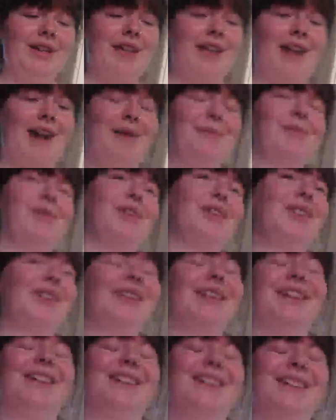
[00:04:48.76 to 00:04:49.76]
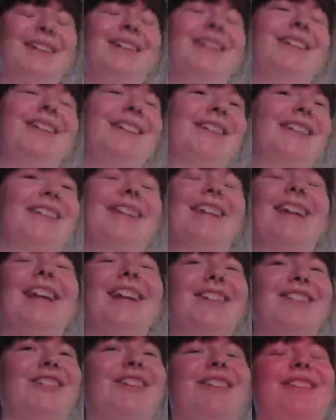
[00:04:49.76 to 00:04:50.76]
I'm not gonna
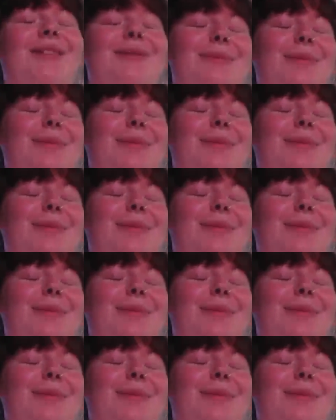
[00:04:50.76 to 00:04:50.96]
get dressed up